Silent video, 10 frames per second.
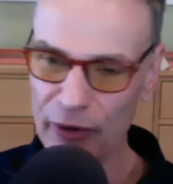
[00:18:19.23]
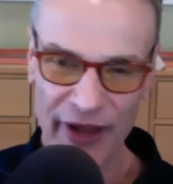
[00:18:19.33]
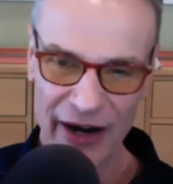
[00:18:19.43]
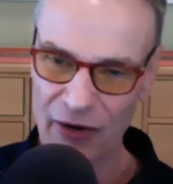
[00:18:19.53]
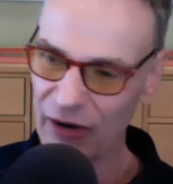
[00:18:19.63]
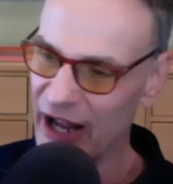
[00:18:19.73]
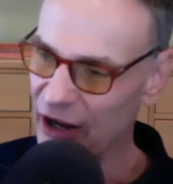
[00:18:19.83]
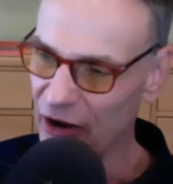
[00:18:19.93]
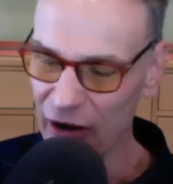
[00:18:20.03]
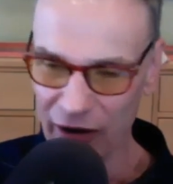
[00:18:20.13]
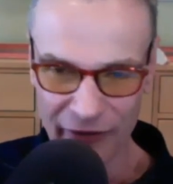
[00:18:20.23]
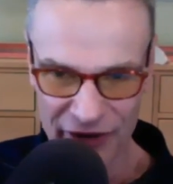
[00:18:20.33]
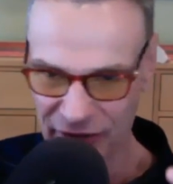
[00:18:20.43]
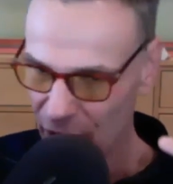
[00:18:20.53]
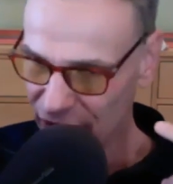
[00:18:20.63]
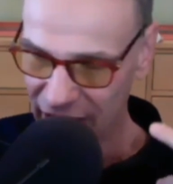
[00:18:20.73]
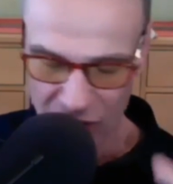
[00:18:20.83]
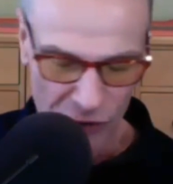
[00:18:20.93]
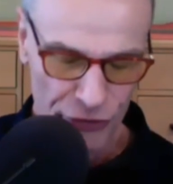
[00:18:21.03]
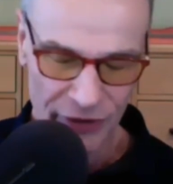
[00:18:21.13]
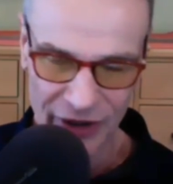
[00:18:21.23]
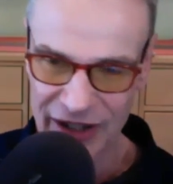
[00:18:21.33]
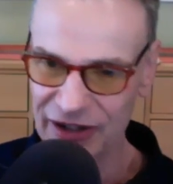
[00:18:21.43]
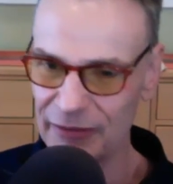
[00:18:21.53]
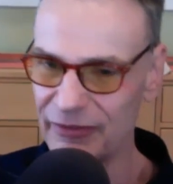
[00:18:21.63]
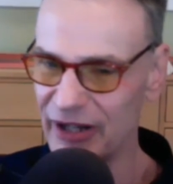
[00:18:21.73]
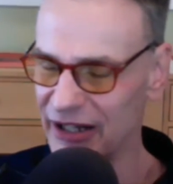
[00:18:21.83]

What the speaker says: They don't like all of this multiculturalism.